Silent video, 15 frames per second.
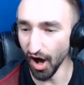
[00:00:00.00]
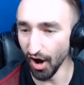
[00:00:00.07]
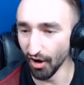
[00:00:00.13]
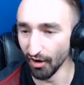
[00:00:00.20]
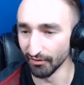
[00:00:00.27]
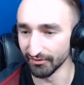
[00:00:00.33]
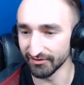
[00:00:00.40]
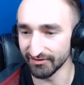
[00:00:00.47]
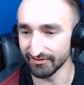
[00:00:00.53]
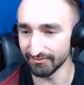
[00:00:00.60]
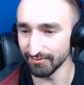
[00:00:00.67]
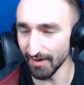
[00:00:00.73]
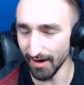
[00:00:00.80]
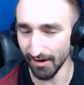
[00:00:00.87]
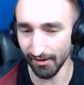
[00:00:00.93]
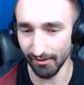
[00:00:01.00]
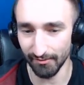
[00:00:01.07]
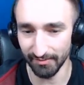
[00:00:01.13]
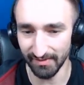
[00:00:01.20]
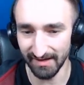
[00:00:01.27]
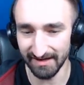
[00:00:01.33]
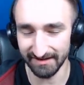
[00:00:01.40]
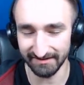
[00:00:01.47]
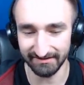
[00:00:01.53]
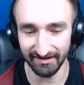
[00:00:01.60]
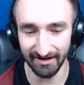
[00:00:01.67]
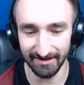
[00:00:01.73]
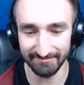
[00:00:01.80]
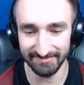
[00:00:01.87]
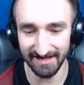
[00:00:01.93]
Oh, whoa, Blade,
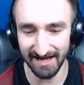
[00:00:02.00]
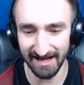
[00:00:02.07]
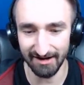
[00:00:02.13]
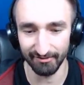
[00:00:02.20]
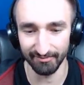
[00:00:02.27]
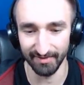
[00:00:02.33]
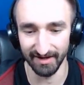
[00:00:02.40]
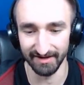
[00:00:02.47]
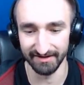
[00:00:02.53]
calm down,